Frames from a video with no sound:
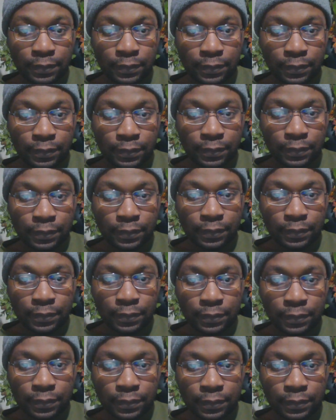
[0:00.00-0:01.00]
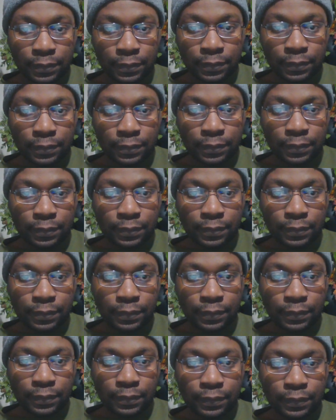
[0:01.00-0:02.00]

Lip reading: (silence)